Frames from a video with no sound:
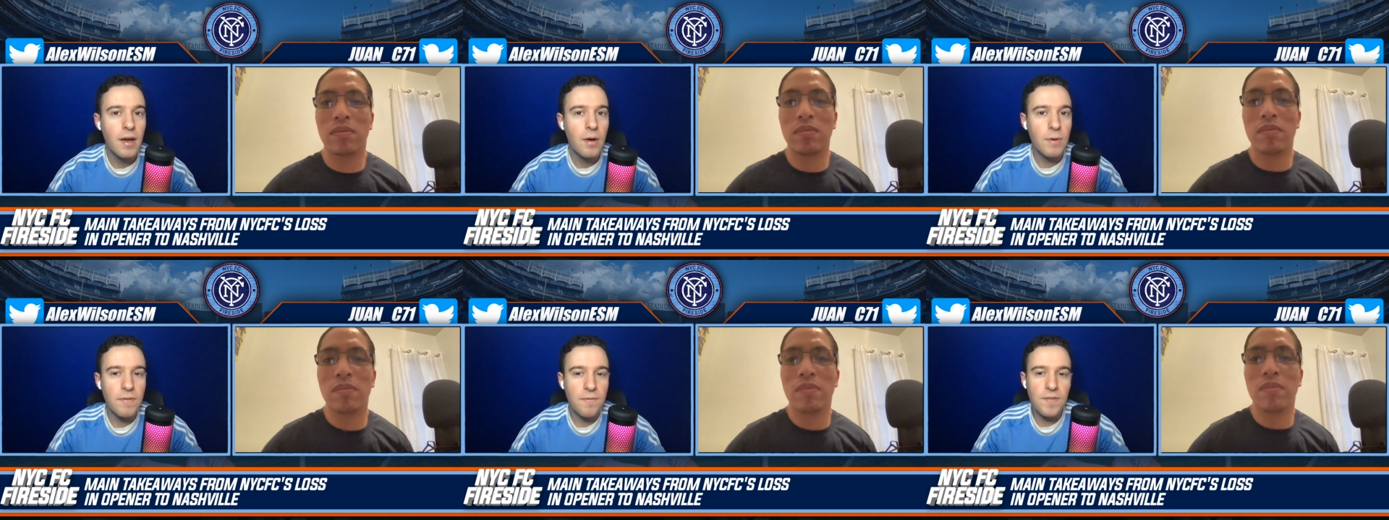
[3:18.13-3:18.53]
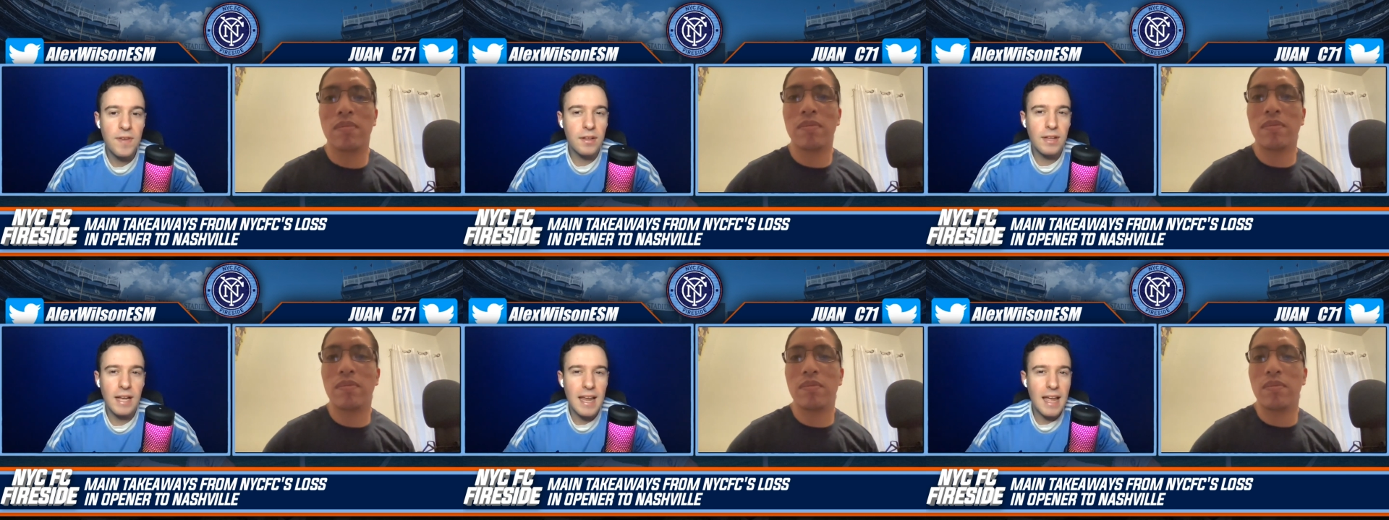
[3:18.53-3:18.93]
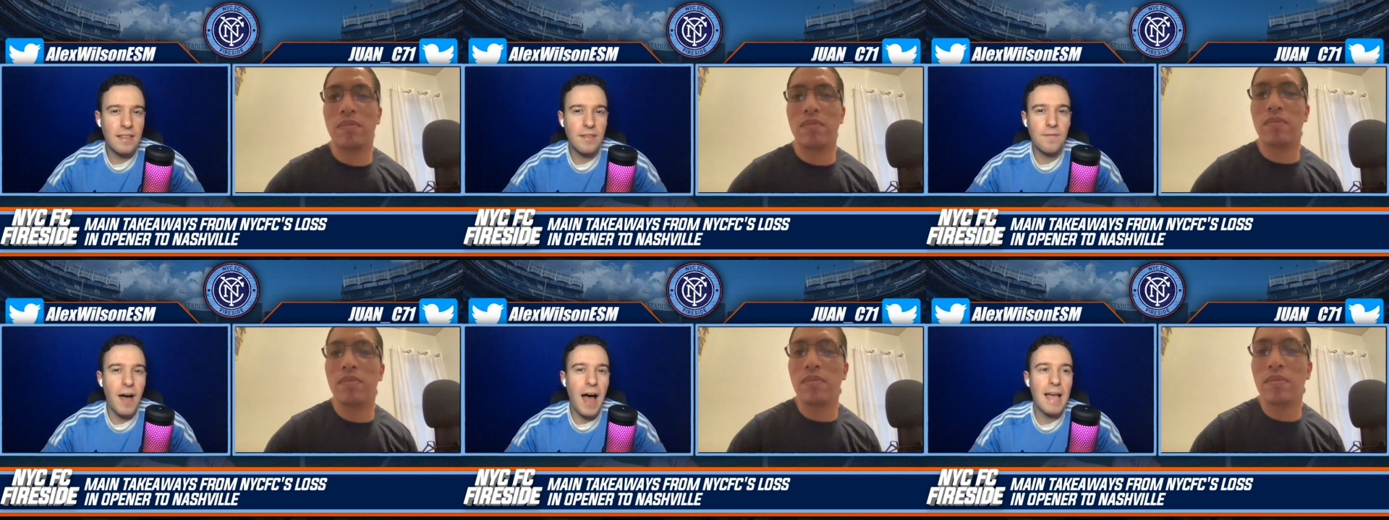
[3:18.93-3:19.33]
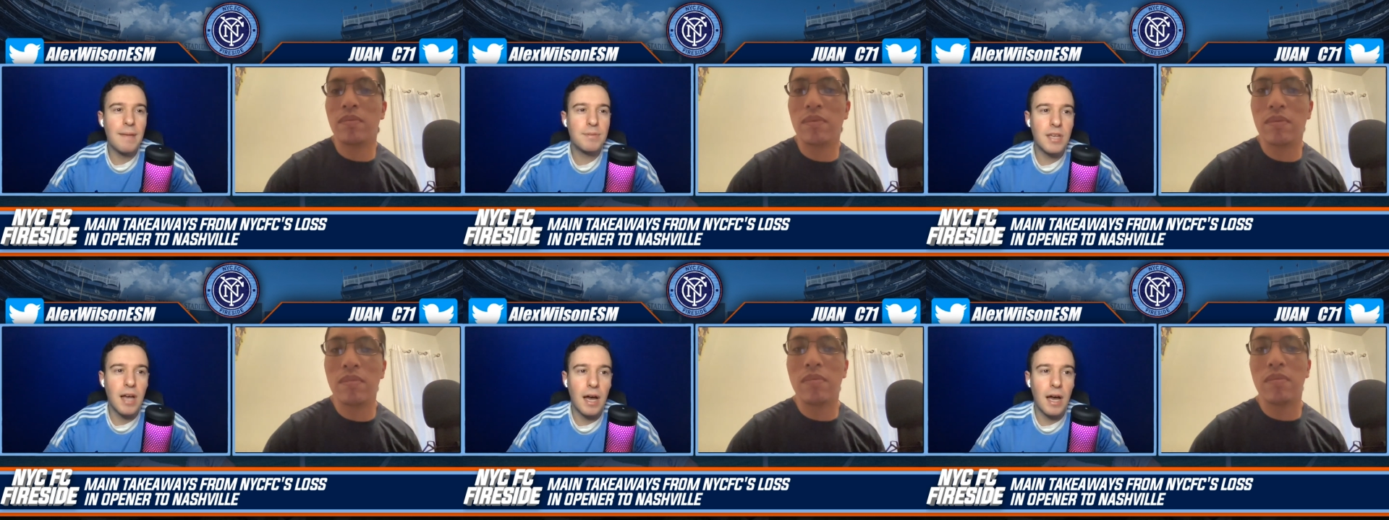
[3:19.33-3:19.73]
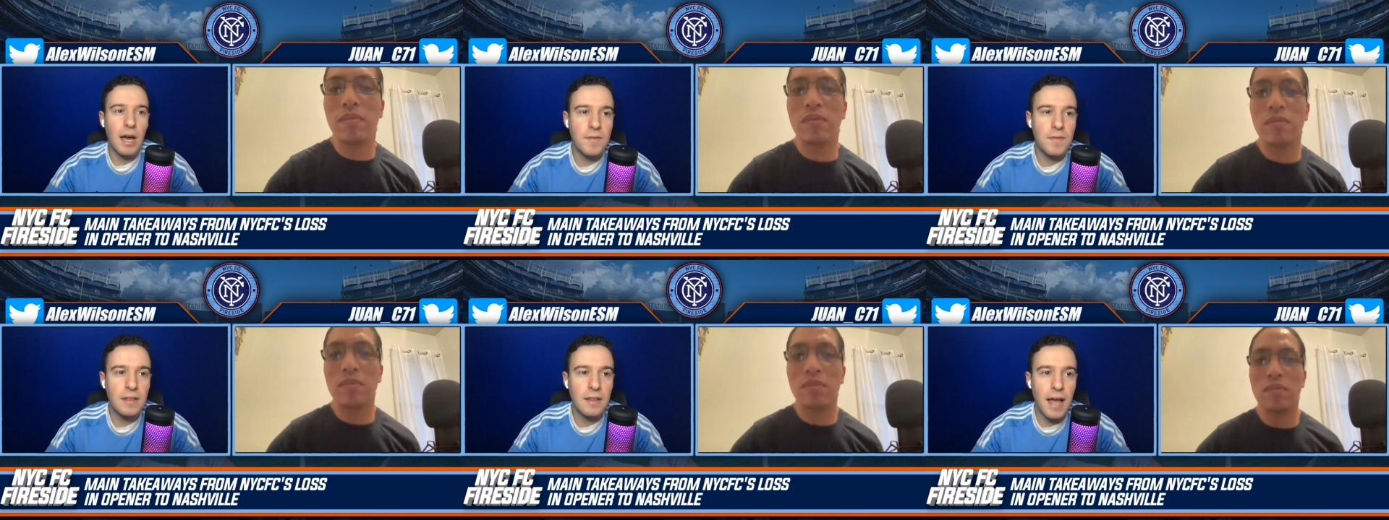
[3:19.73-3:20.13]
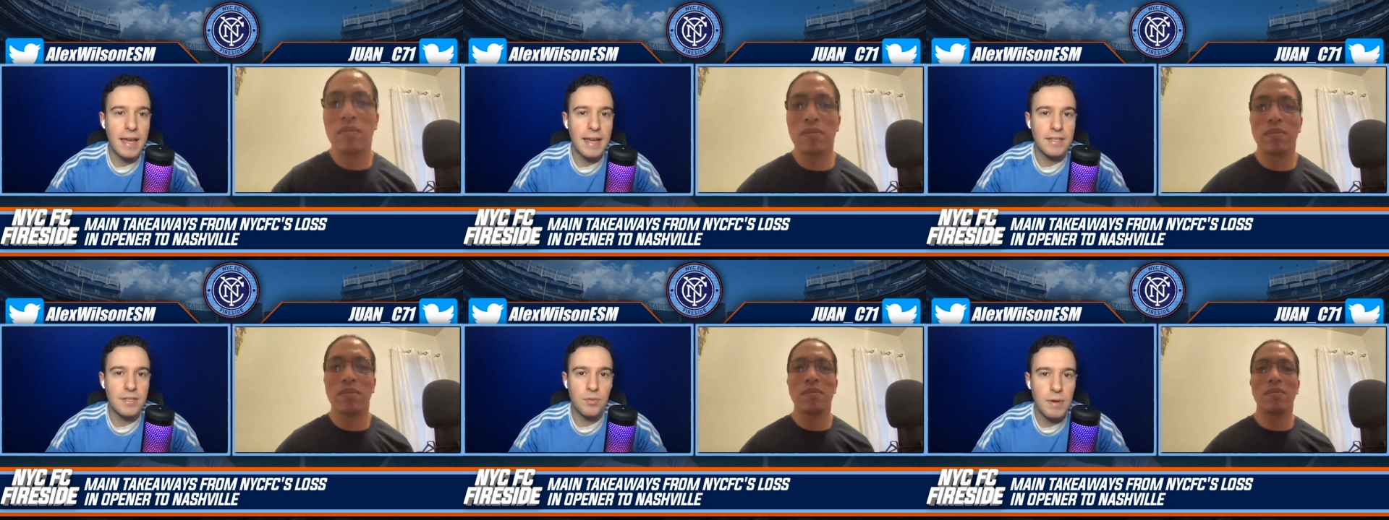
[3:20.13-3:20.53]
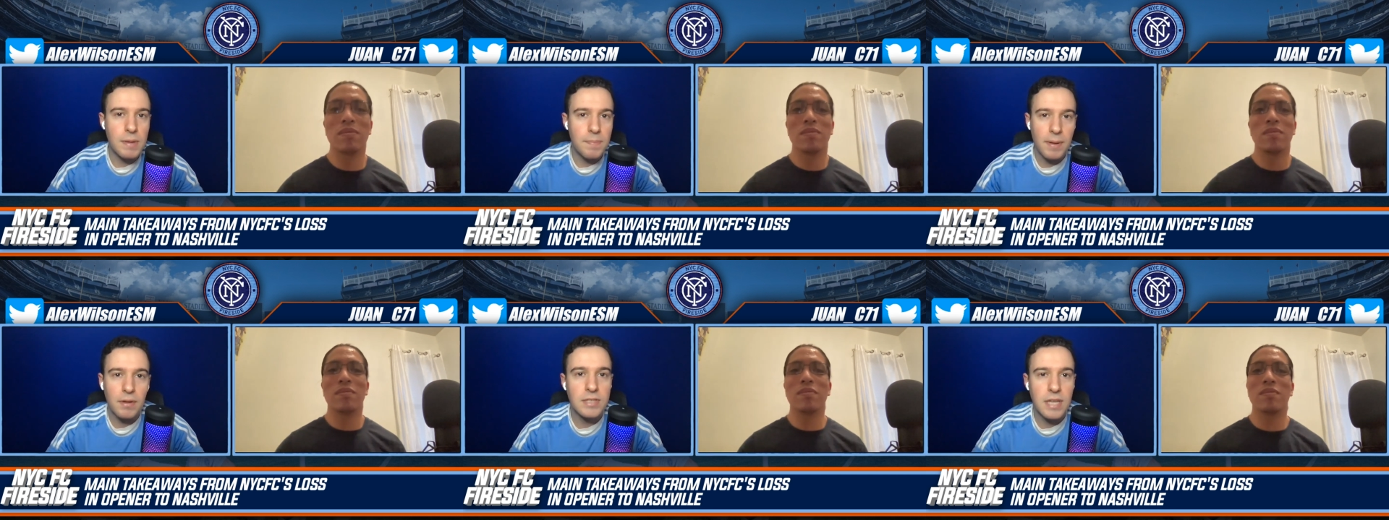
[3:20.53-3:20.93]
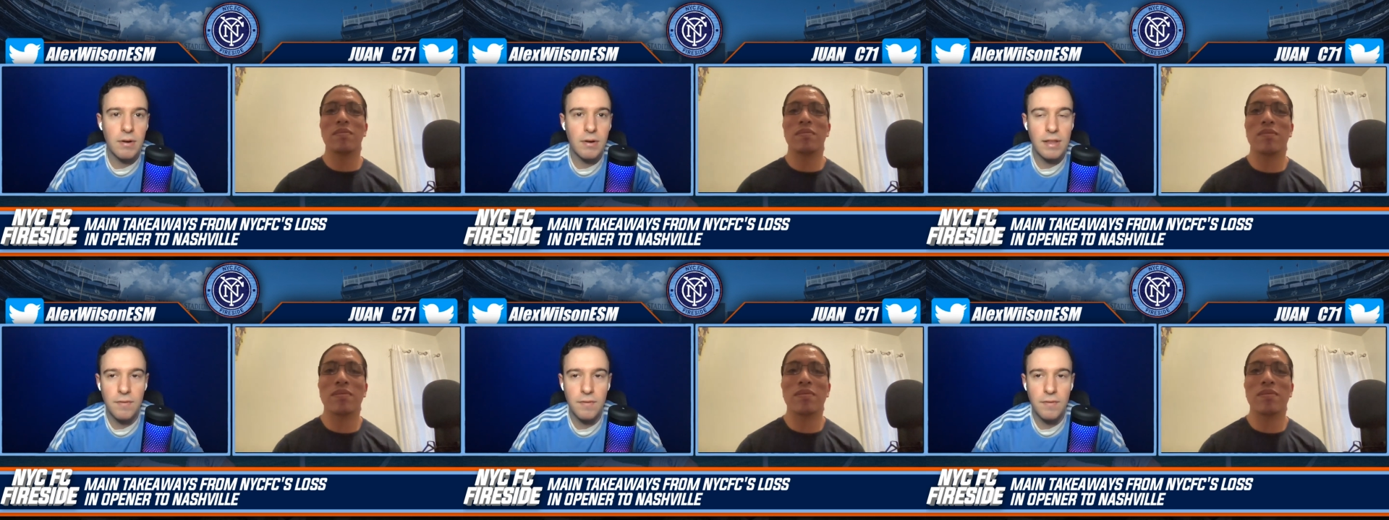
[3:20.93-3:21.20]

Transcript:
Speaker 1: We feel, and the vibes kind of feel like it's rebuilding, right?